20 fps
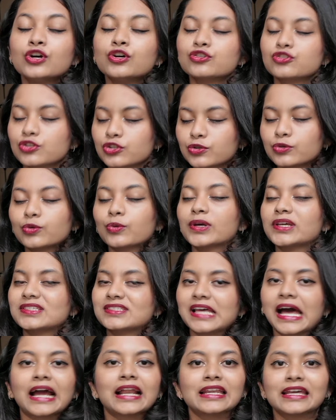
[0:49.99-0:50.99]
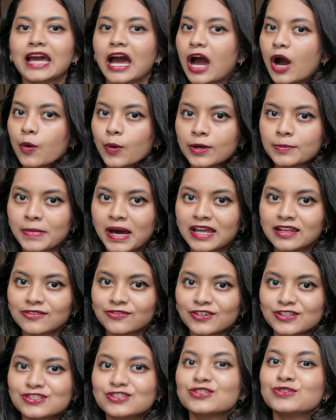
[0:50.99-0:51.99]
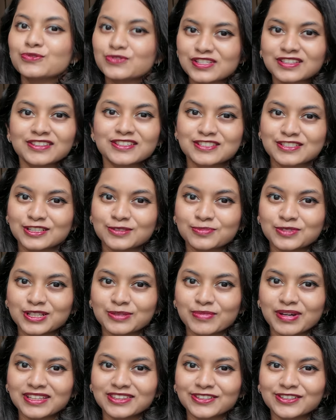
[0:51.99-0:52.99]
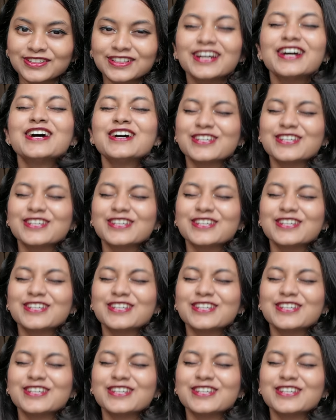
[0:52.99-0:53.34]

so you know exactly how I manifest using the scripting method.